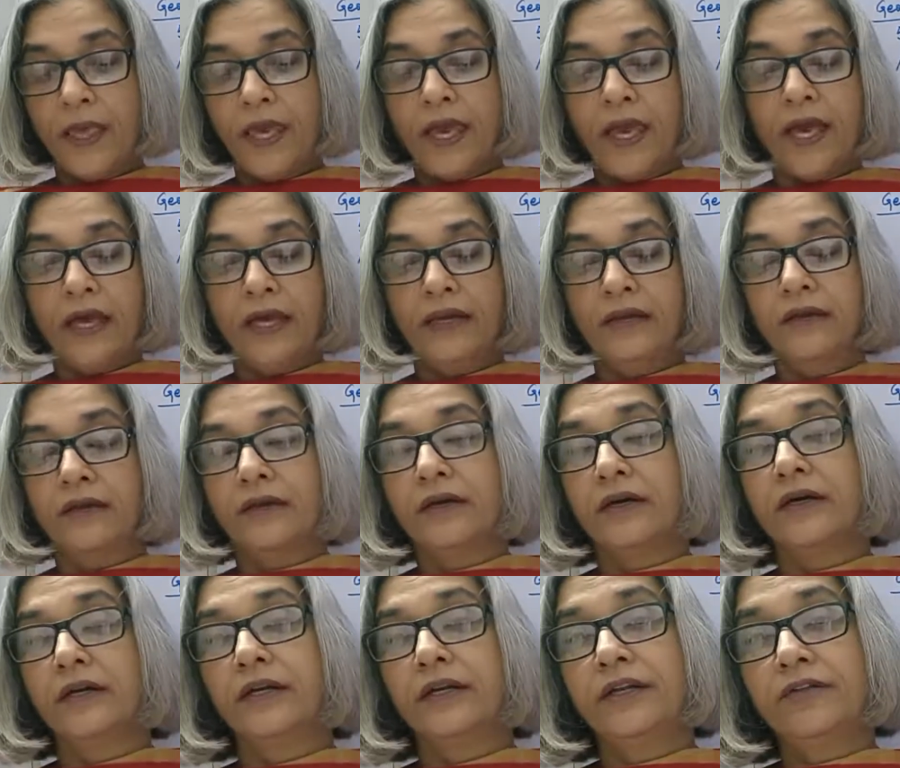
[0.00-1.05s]
And
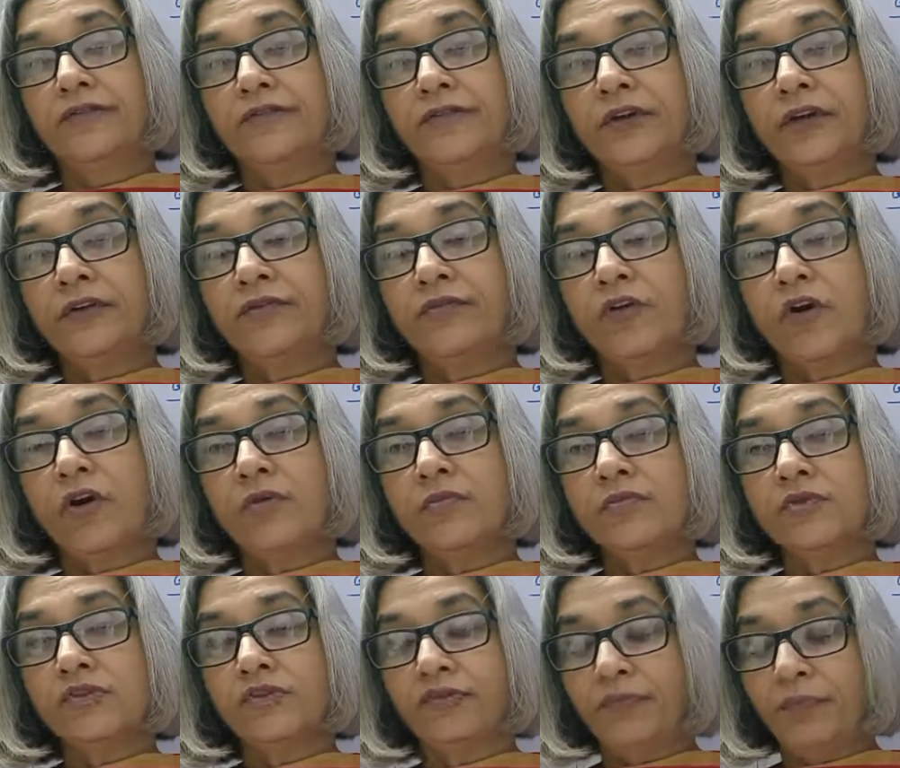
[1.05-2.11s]
different
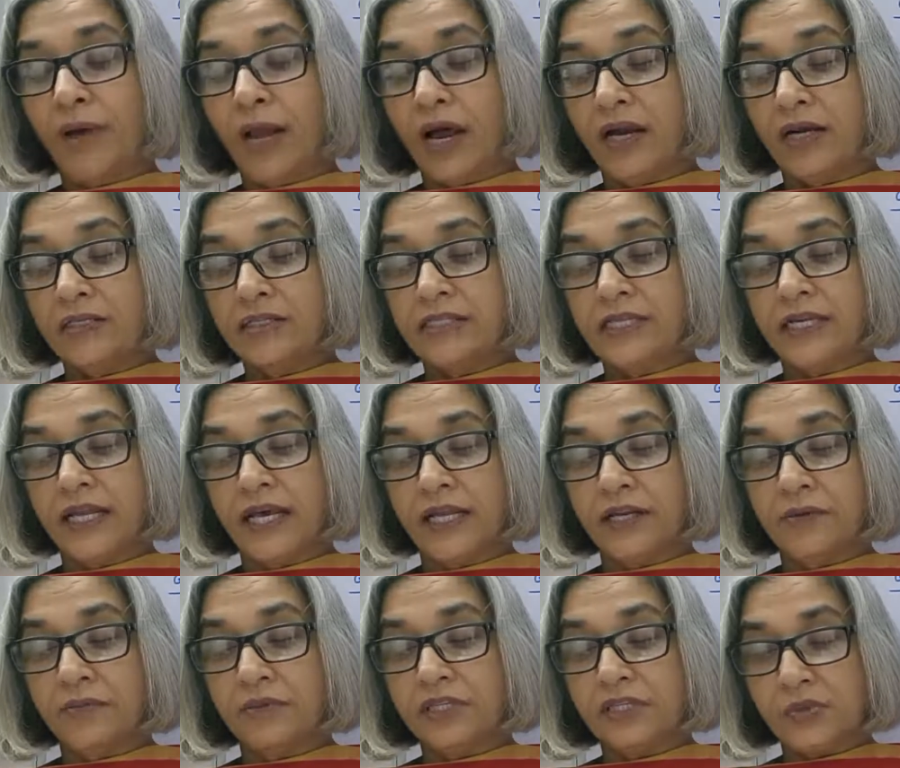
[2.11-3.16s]
forms of plants and
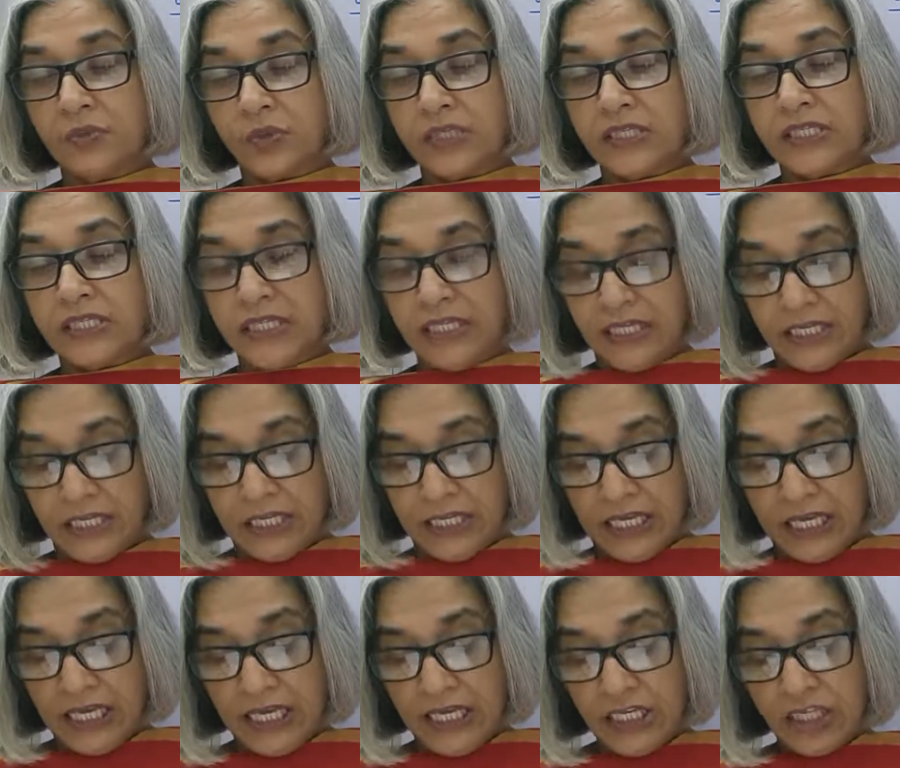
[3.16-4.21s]
animals were seen in
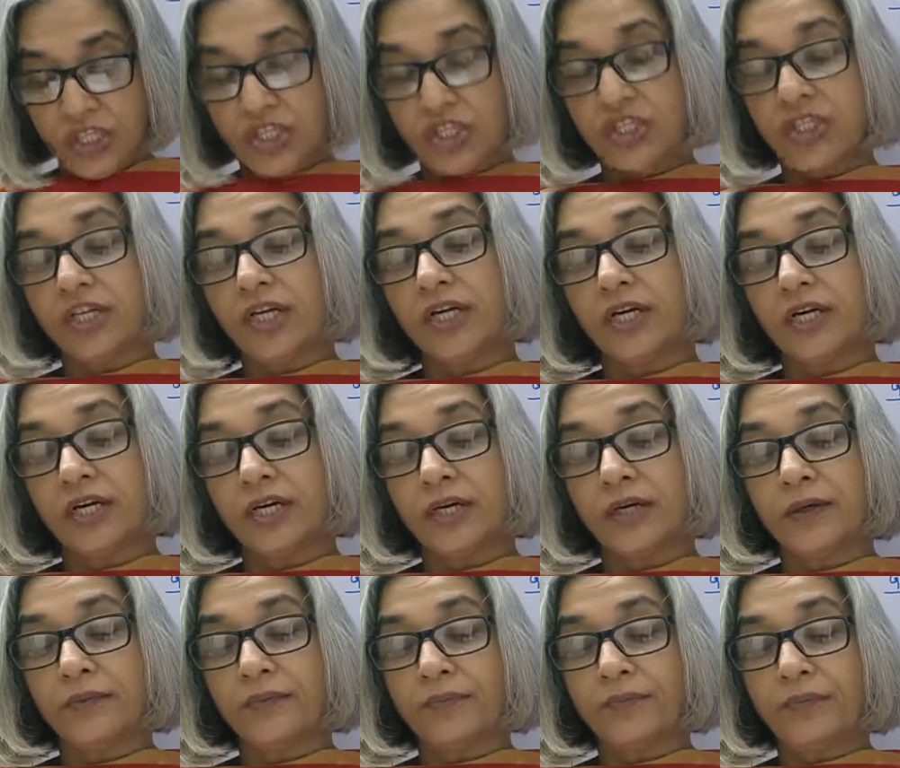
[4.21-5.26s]
each
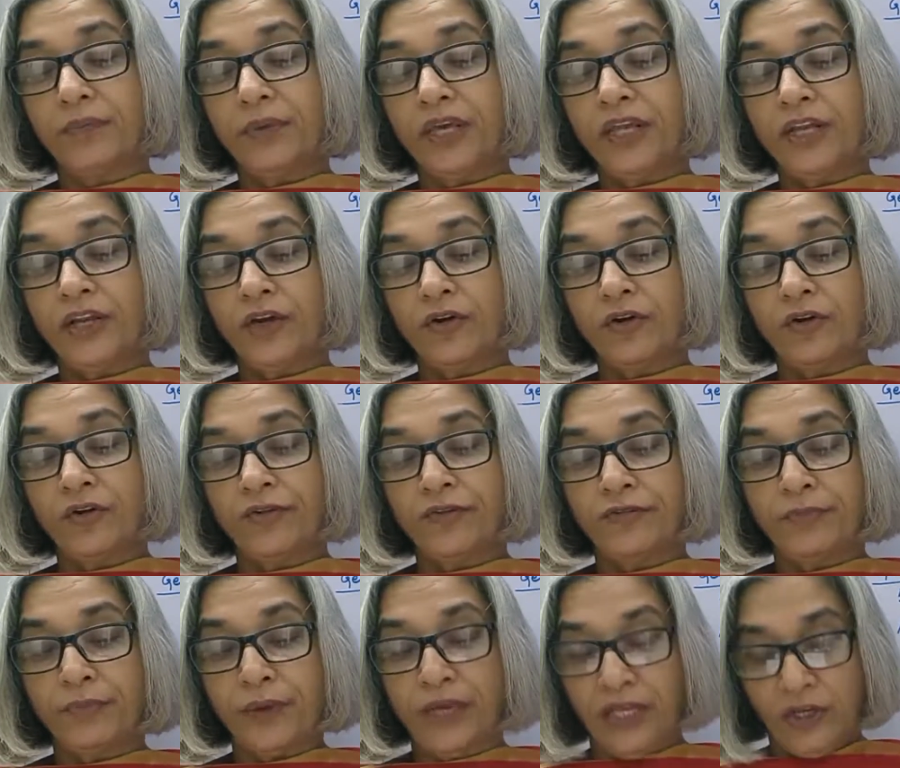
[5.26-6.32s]
period
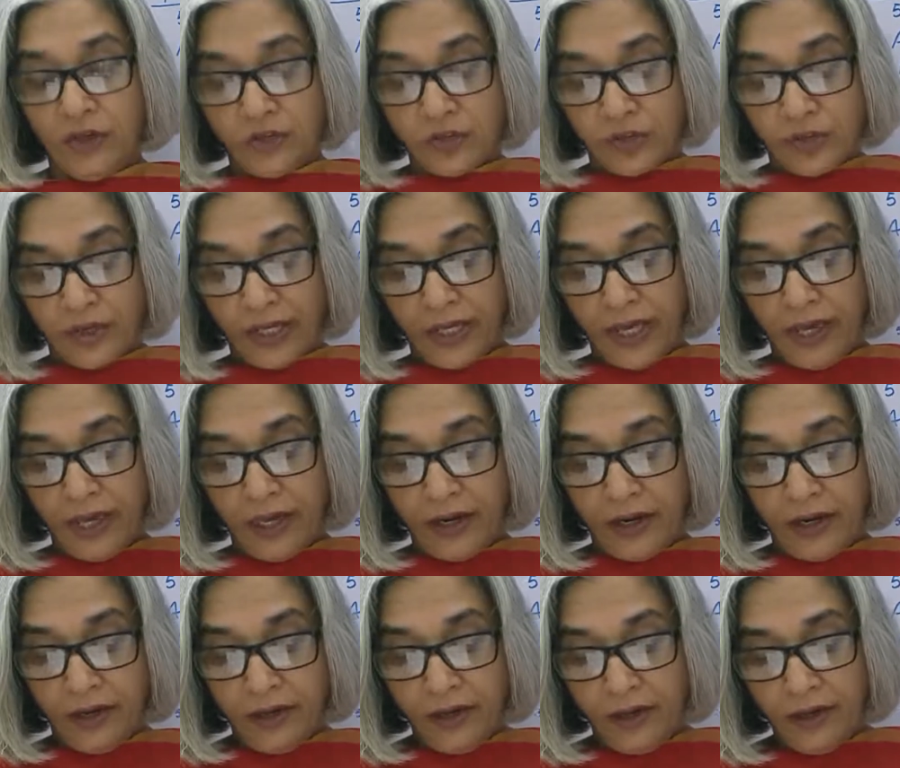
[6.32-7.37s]
of Paleozoic
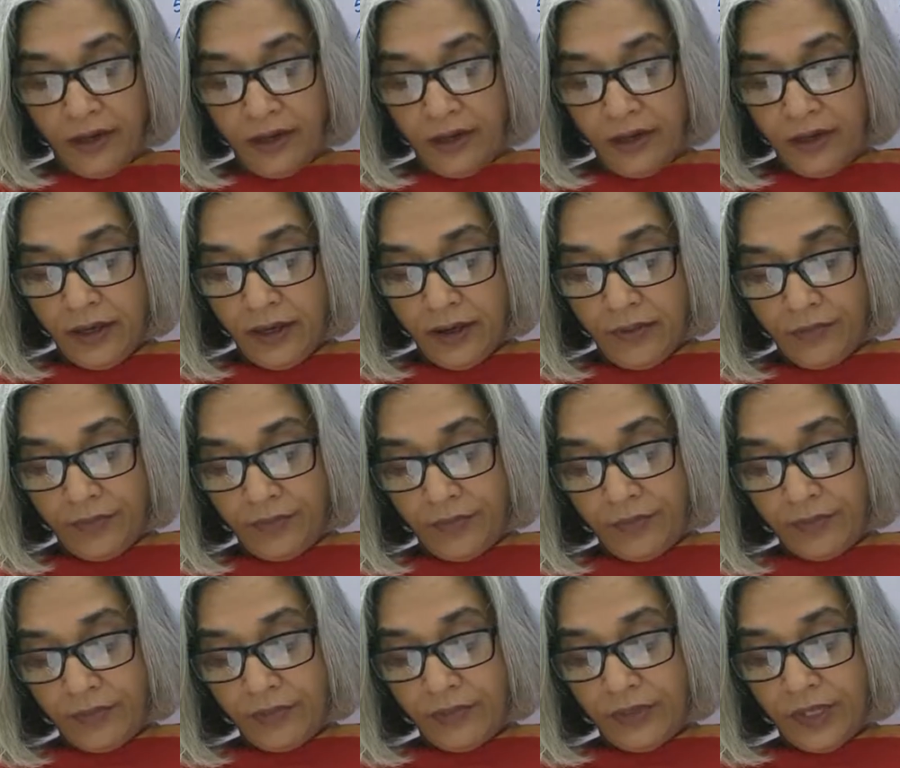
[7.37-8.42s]
era.
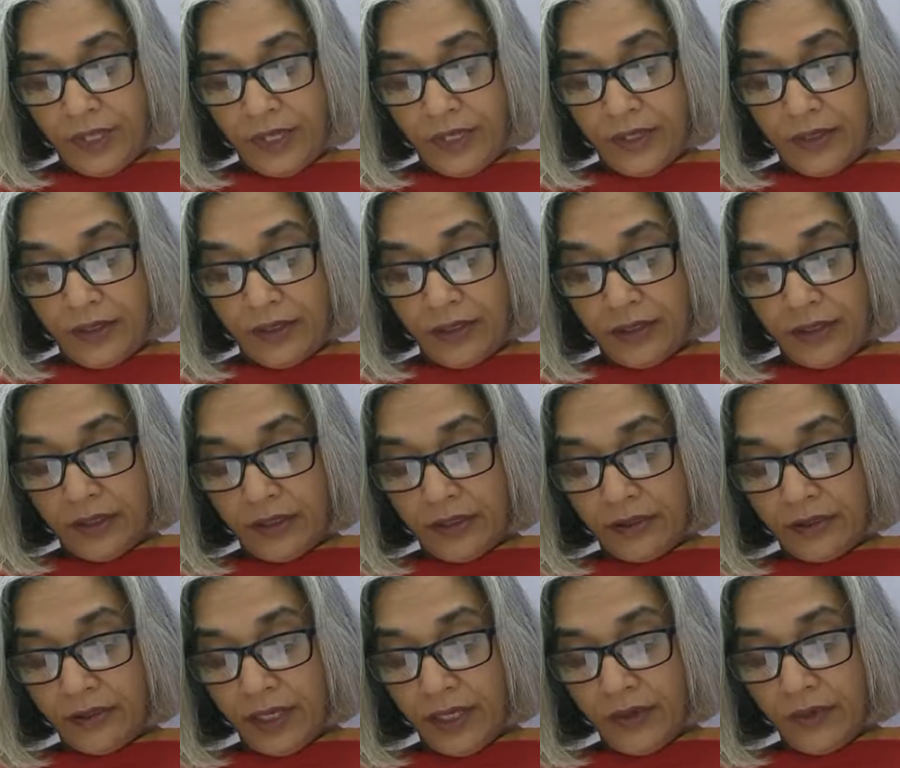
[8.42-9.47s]
Then
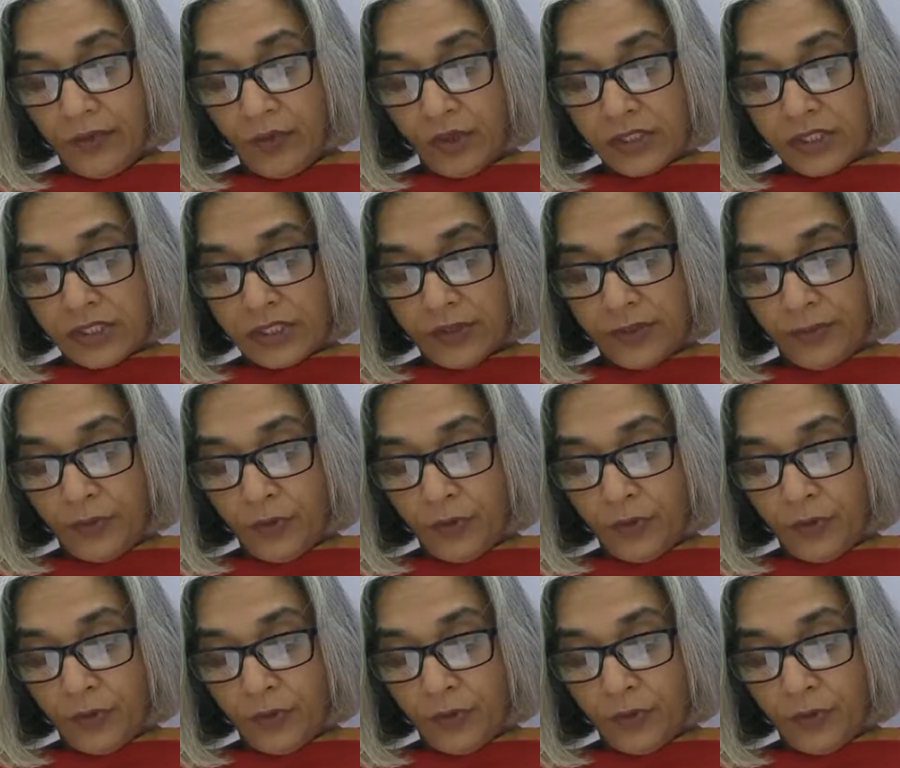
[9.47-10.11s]
was the